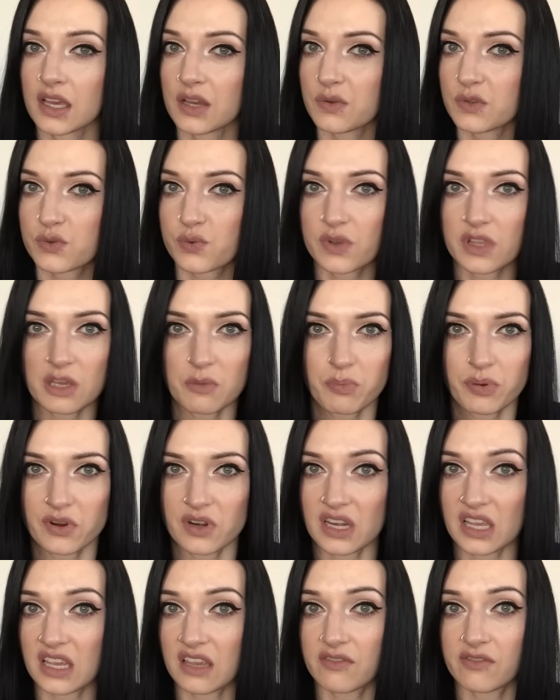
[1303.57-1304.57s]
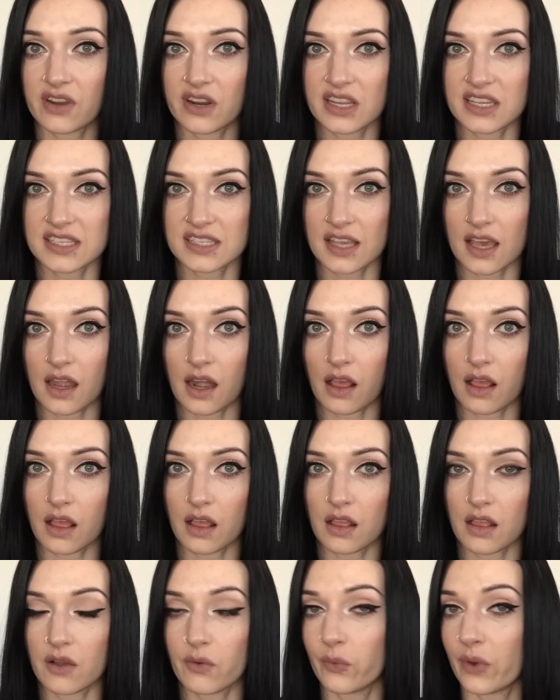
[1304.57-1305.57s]
It was really pretty, very
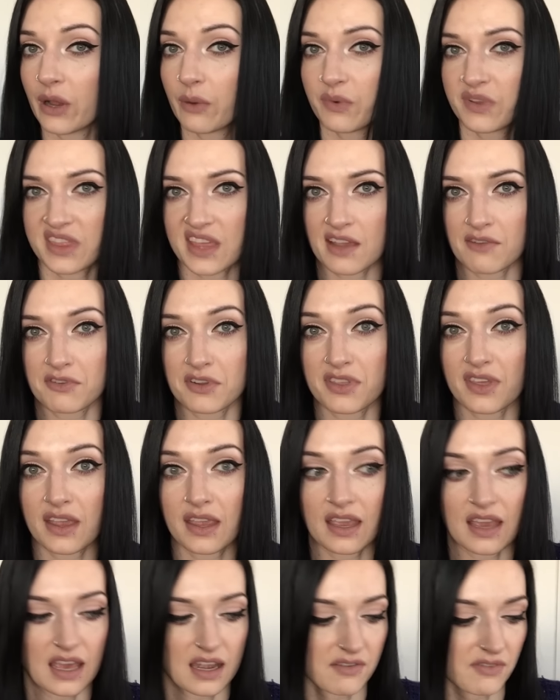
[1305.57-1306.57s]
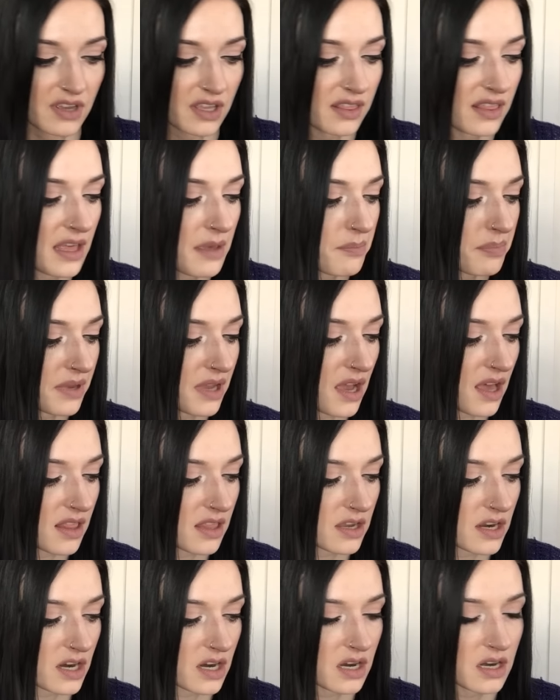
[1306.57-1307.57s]
subtle, went with everything, kind of a lip
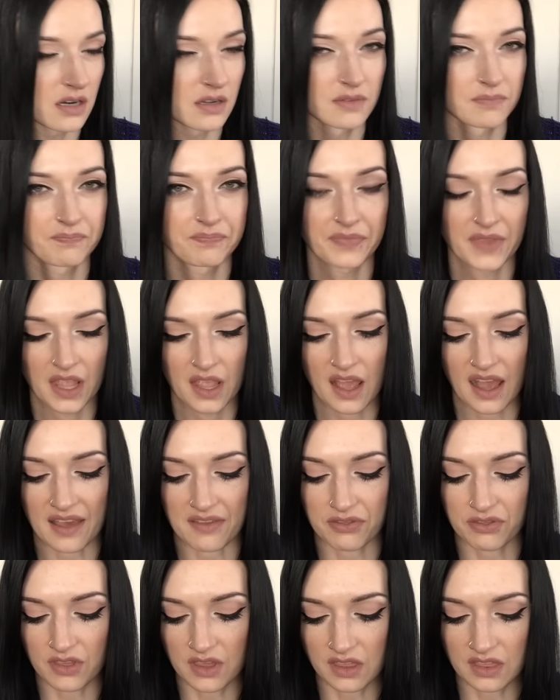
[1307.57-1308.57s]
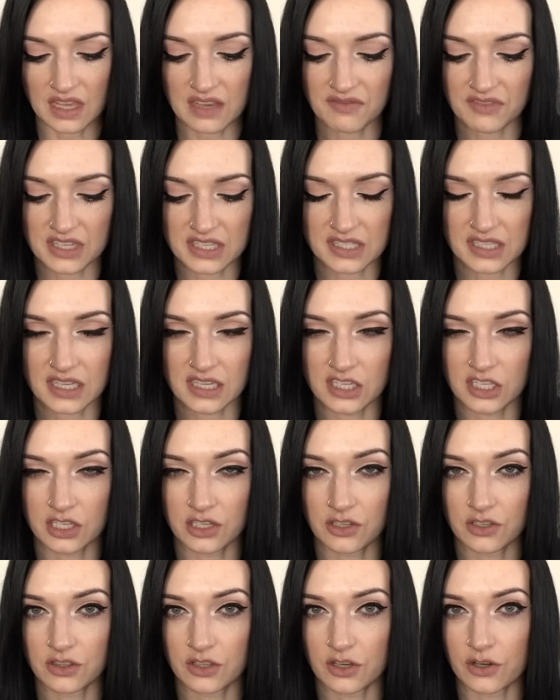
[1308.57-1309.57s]
color. I think they've
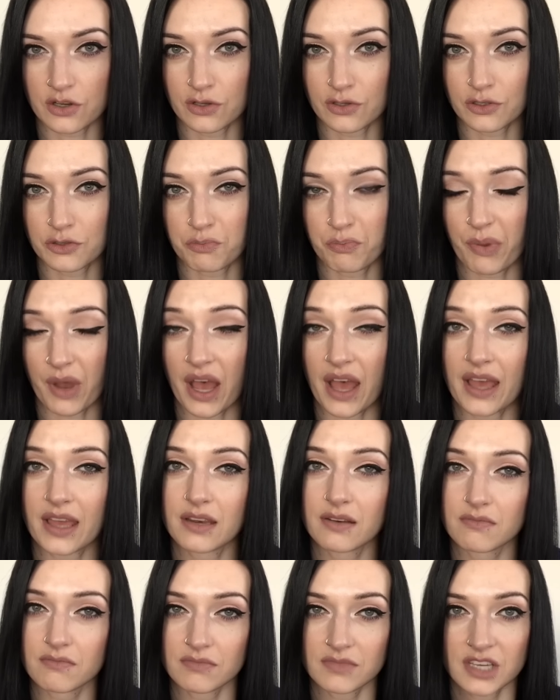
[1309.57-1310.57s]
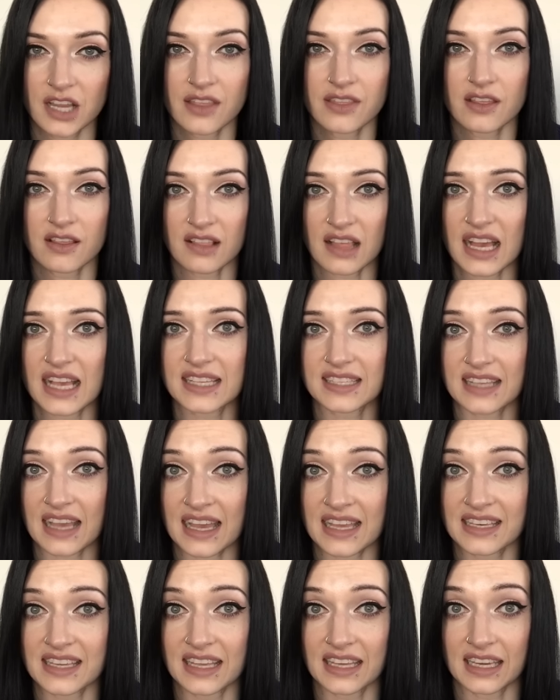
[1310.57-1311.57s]
discontinued those, but nonetheless,
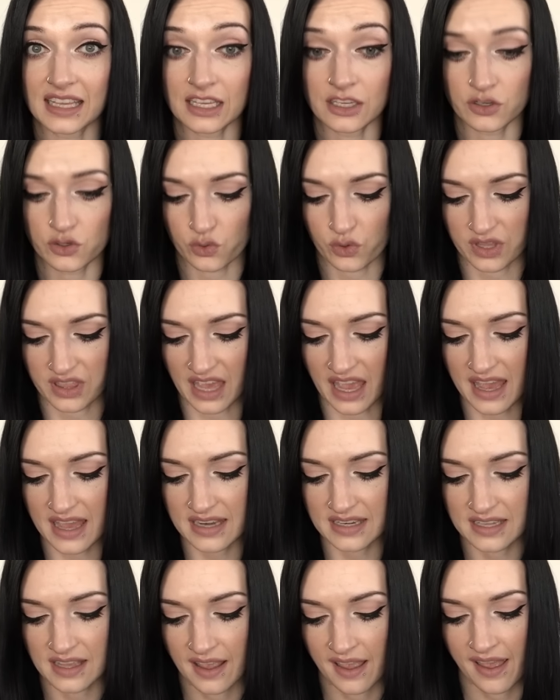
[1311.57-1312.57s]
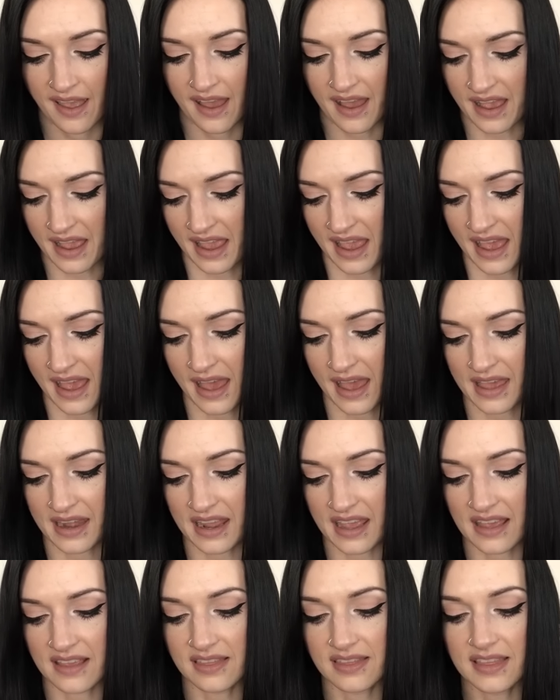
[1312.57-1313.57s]
I did enjoy that. I
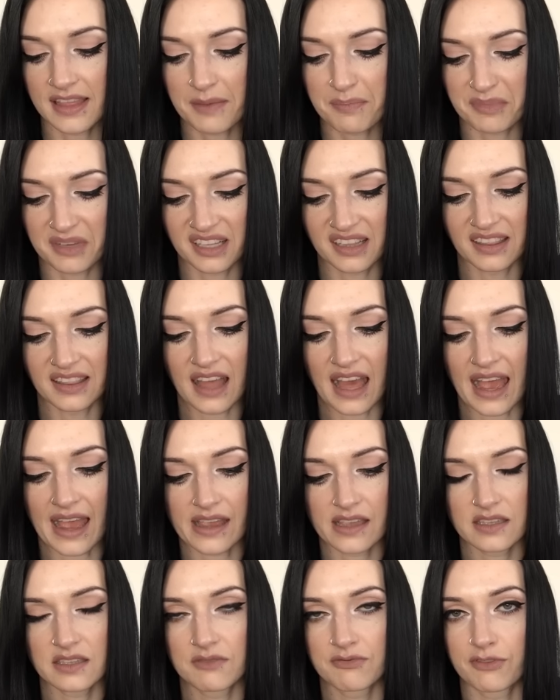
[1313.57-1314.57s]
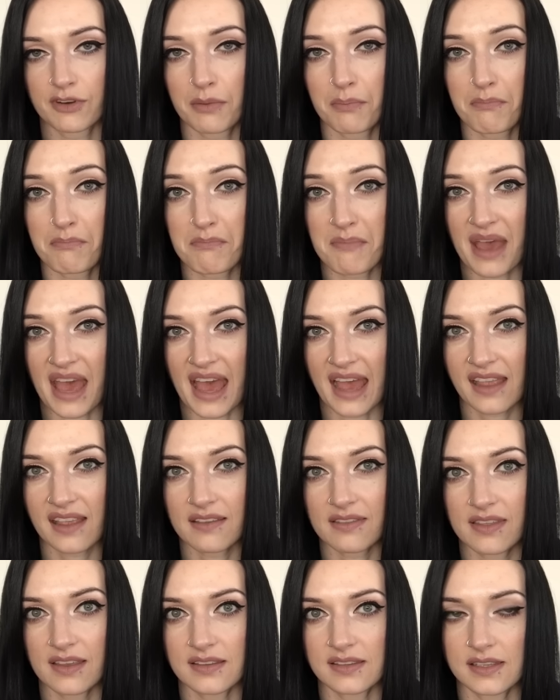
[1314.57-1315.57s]
had a lip gloss from
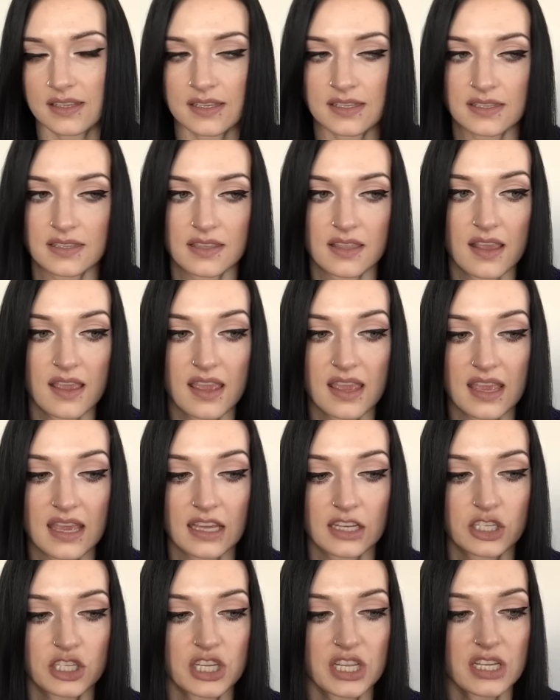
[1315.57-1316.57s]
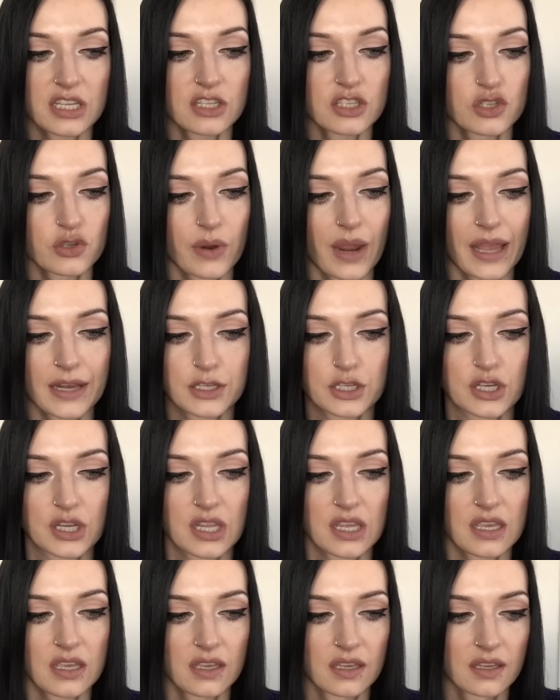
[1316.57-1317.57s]
MAC. This is the Itchy and
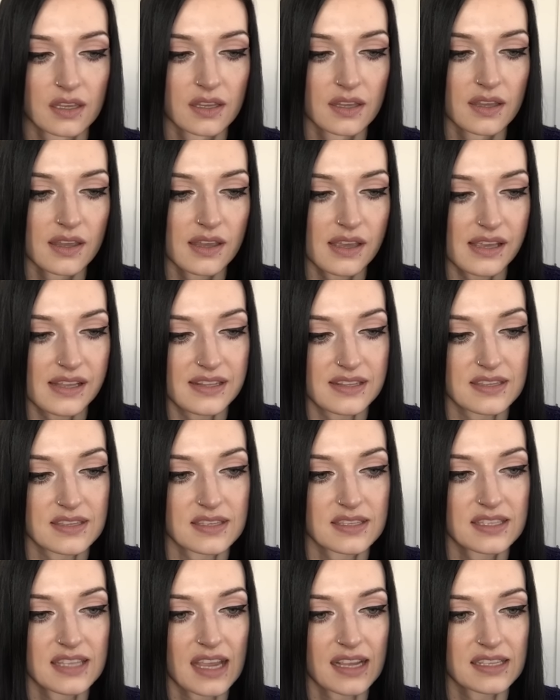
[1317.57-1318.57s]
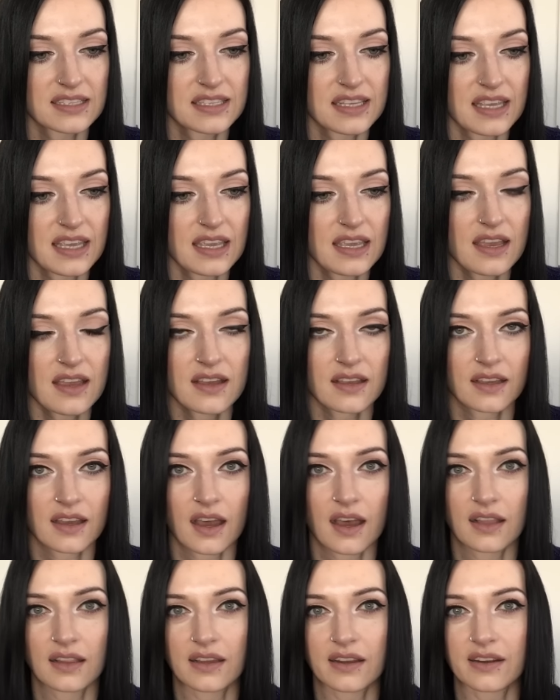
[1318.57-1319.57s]
Scratchy and Sexy
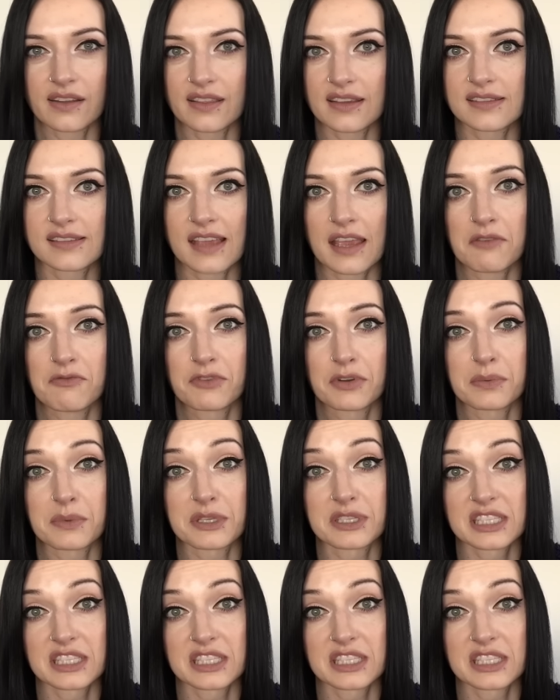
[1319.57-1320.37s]
color. This came from the